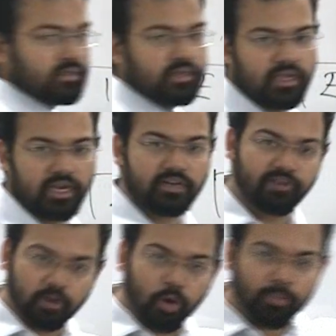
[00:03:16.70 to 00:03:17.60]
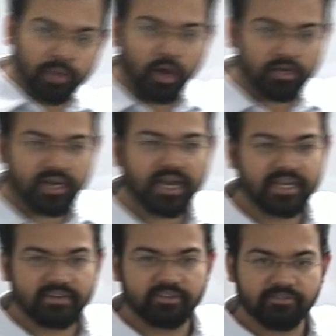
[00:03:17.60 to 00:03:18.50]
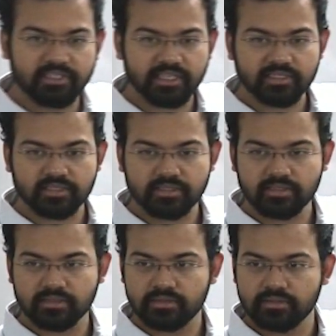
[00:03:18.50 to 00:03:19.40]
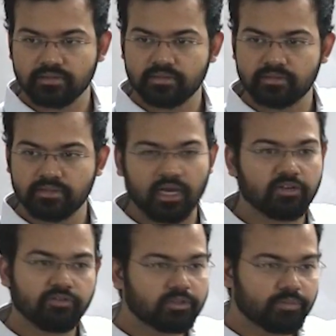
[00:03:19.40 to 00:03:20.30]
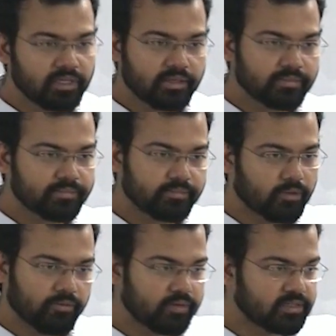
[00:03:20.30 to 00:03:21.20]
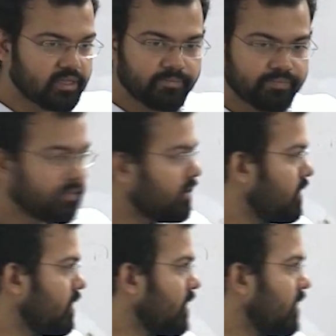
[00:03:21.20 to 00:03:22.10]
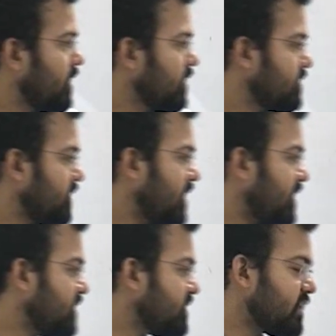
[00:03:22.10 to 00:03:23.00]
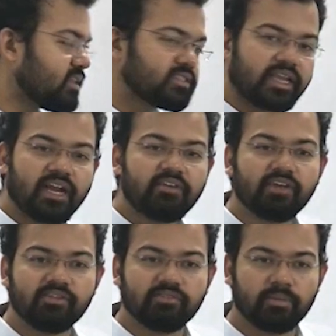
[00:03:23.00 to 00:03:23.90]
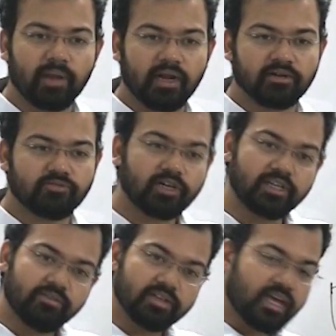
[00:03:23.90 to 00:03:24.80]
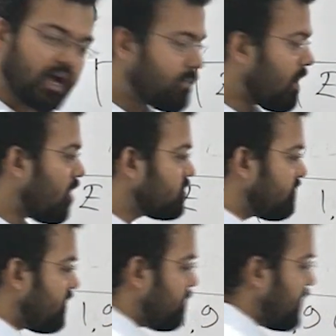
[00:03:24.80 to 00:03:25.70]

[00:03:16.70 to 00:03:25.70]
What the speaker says: It will go beyond 1956. Are you with me? Obviously. Then in the second 5-year plan, whatever the amount will be